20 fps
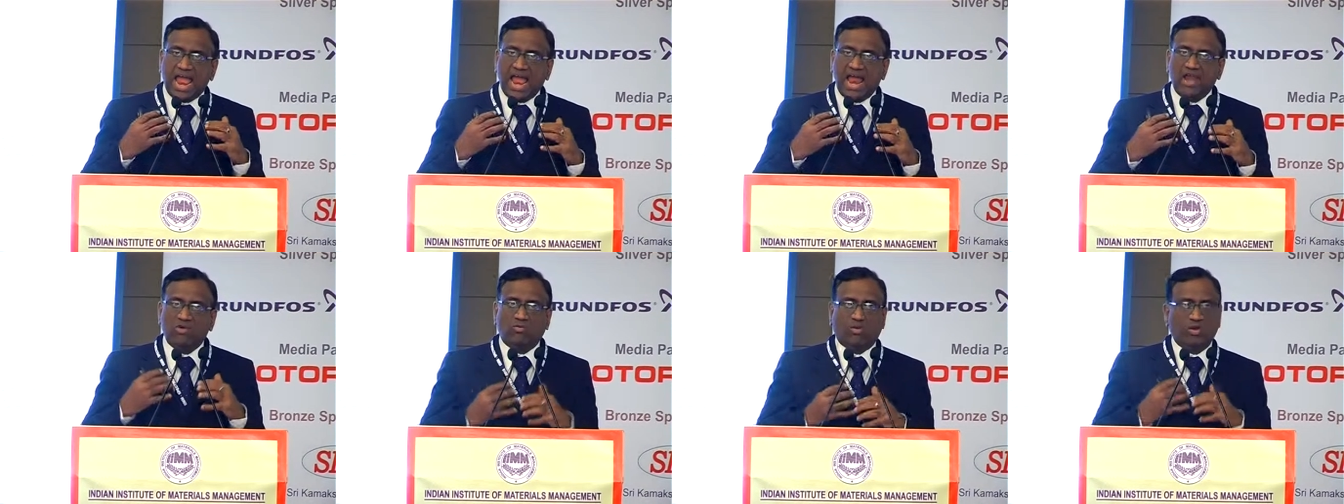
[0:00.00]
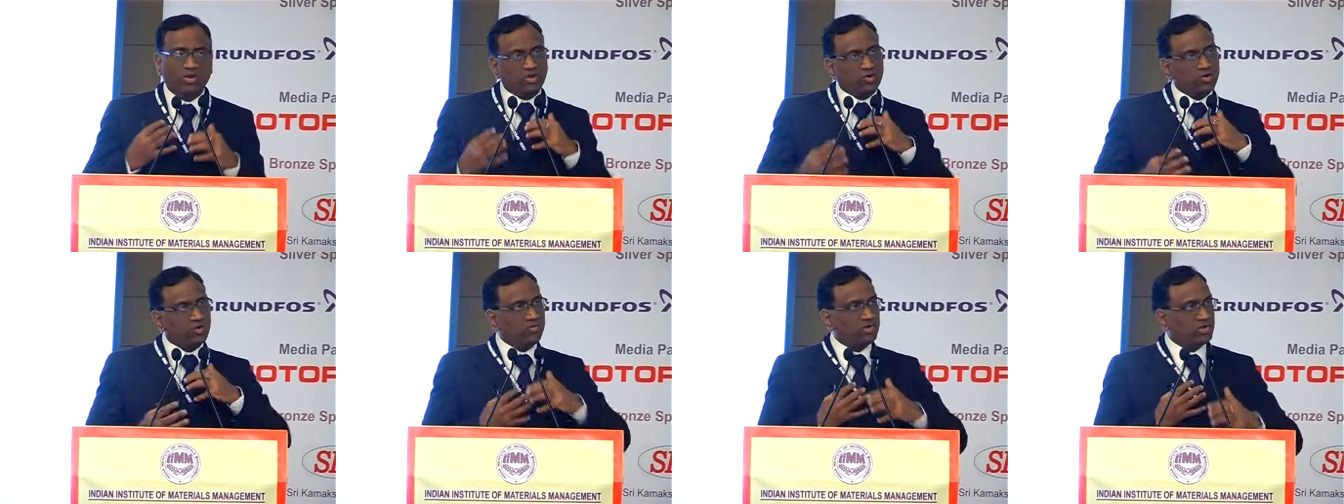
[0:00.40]
And what do
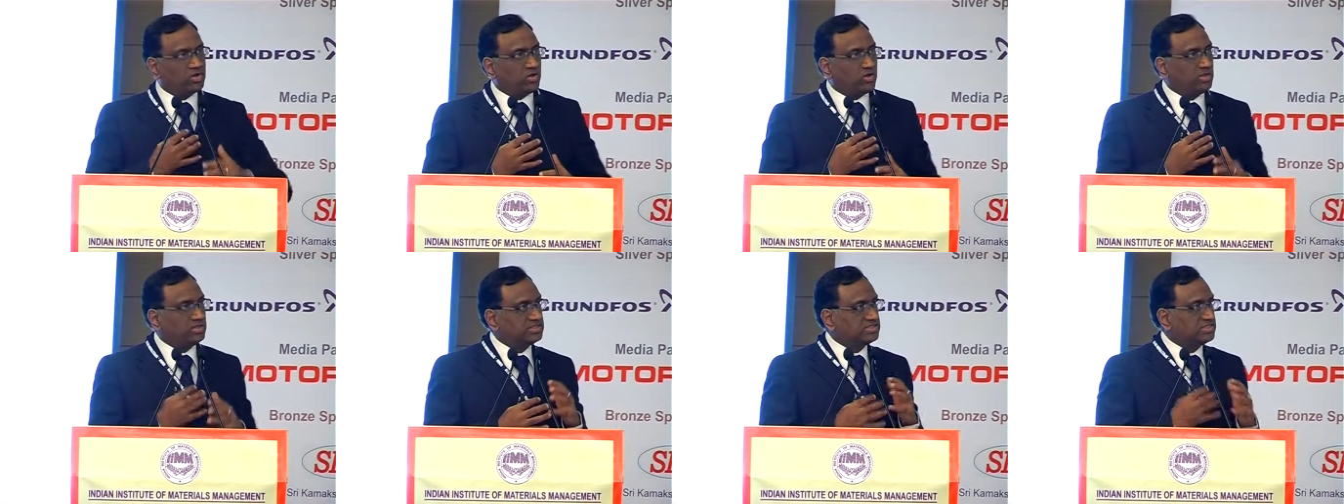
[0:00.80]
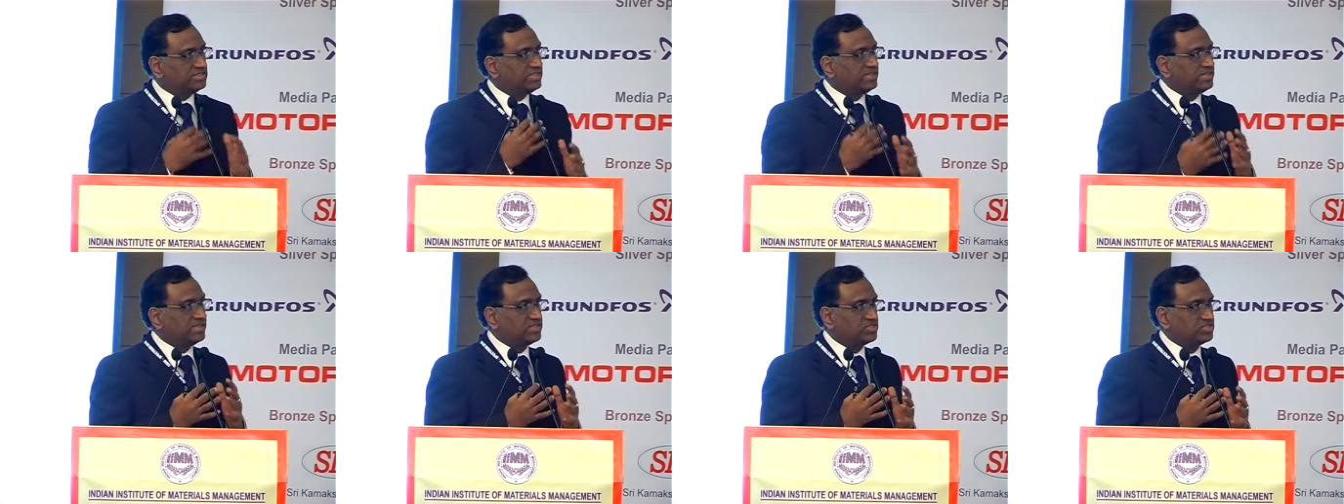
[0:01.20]
you do with all this
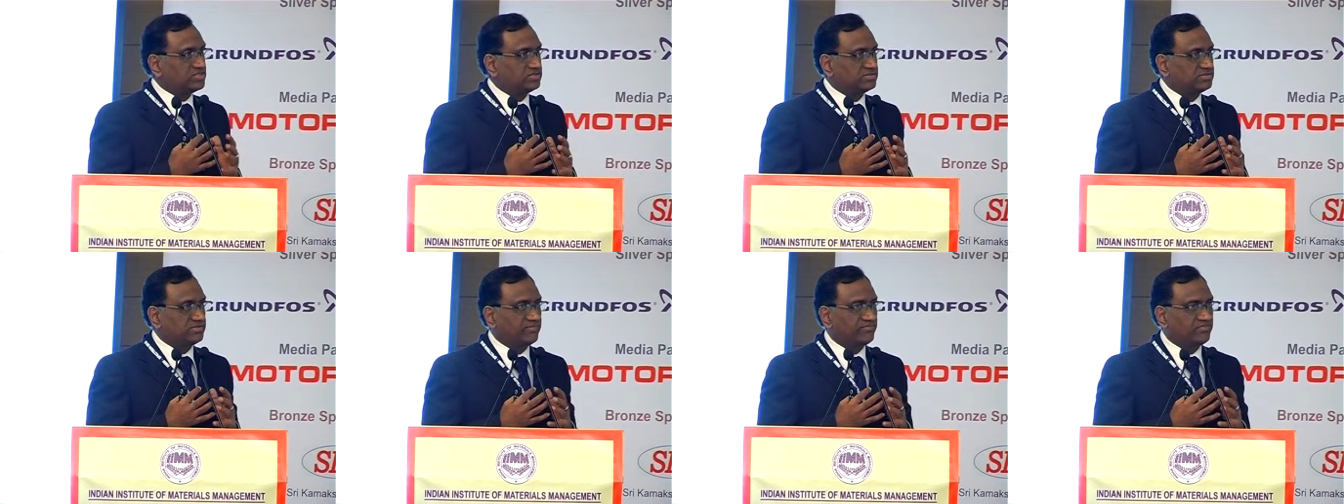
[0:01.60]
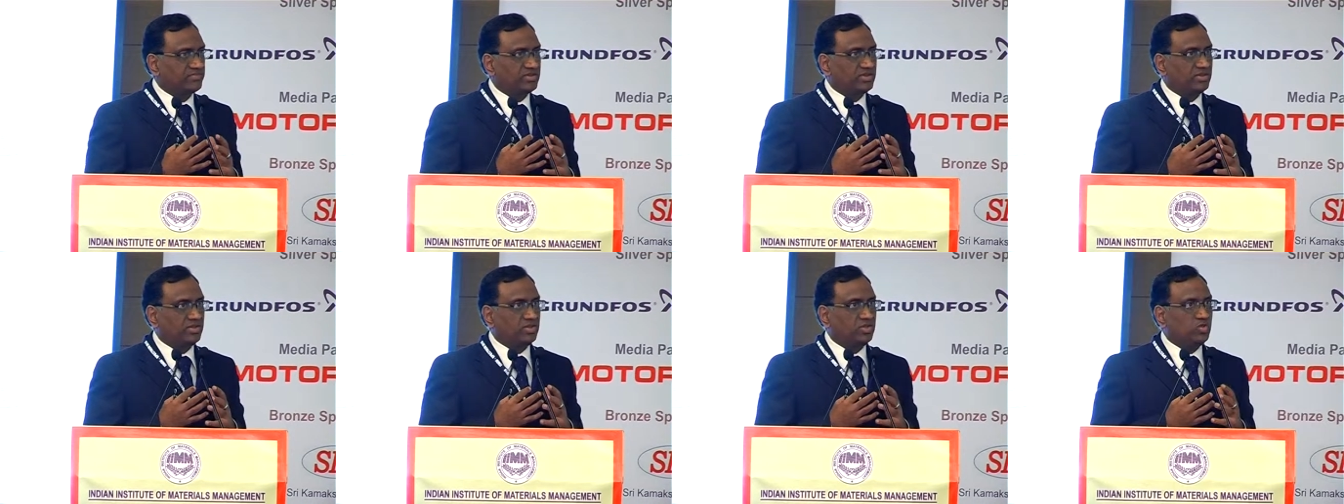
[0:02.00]
integration?
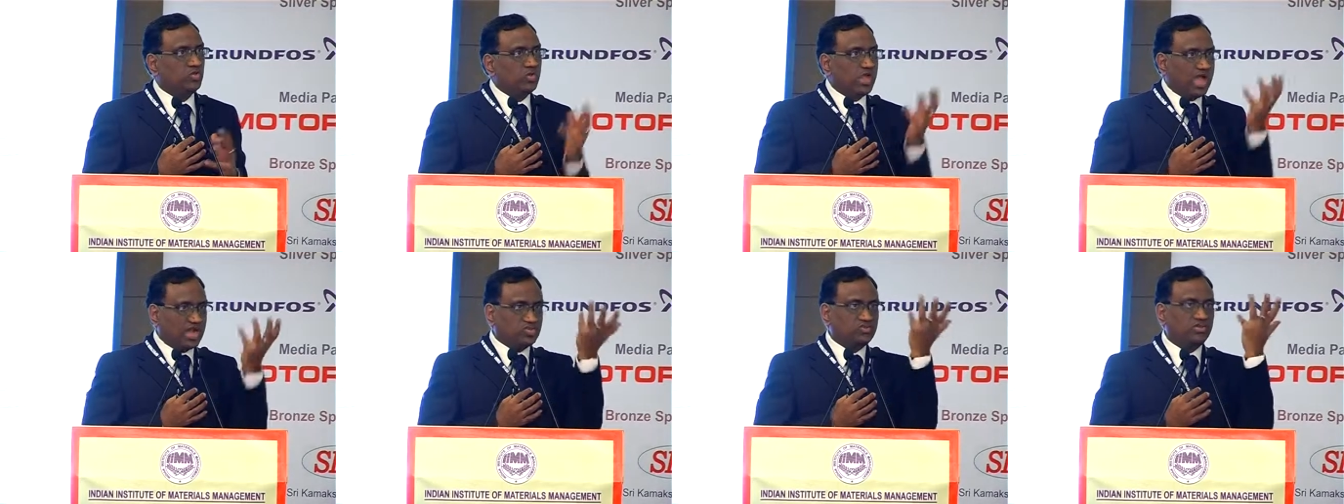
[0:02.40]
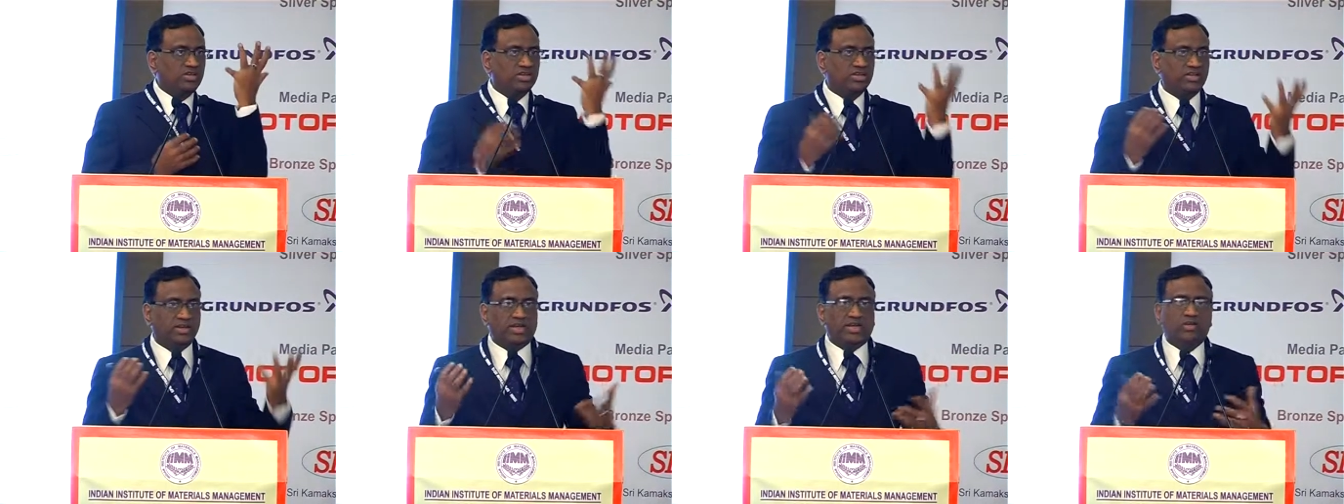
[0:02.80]
You actually
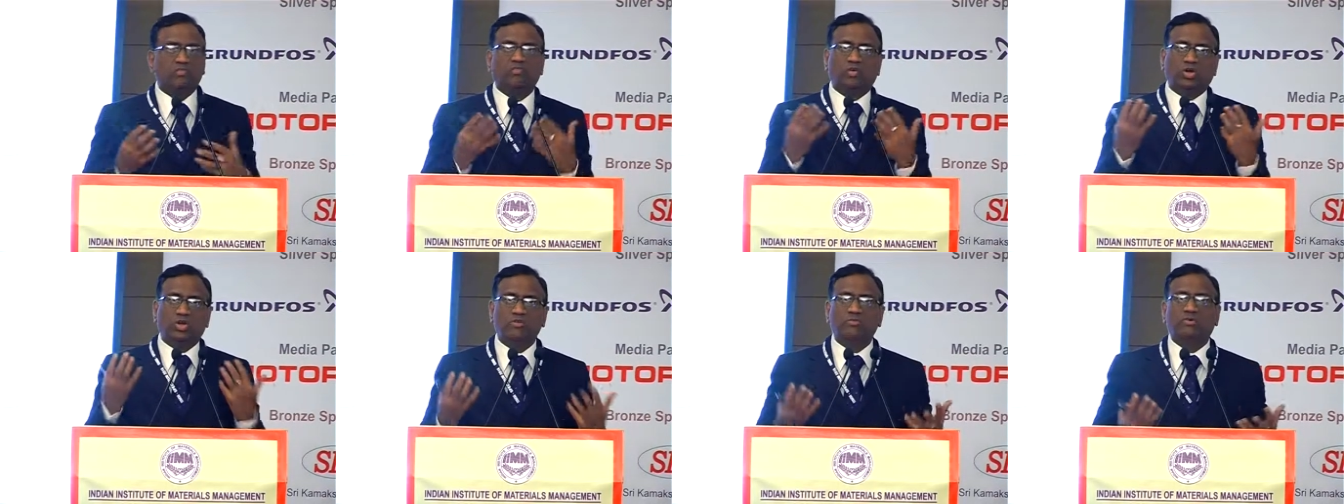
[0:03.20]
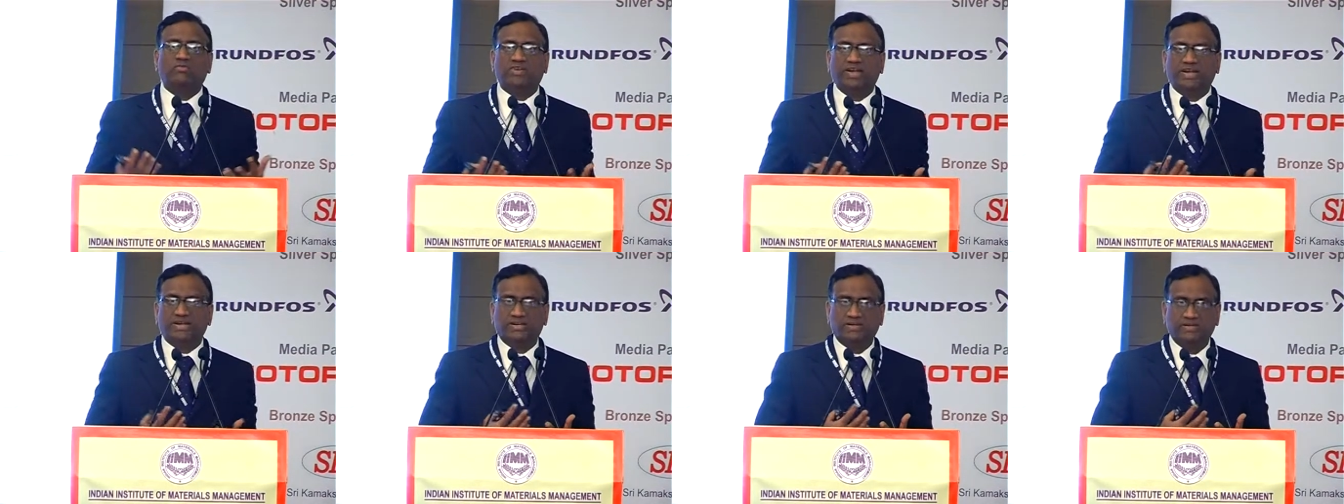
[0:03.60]
create a volume of
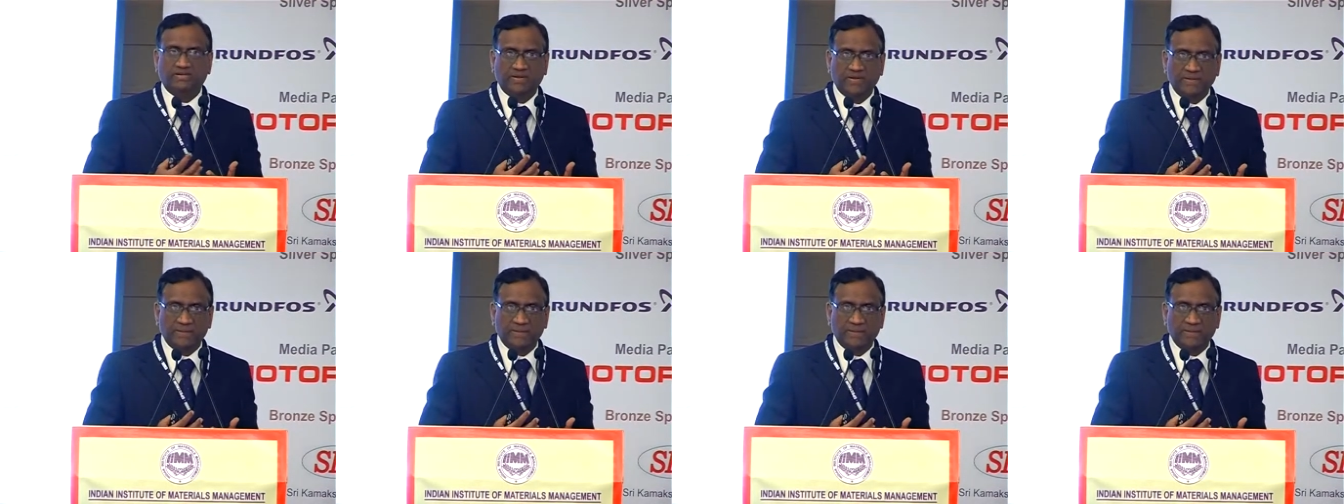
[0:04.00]
data.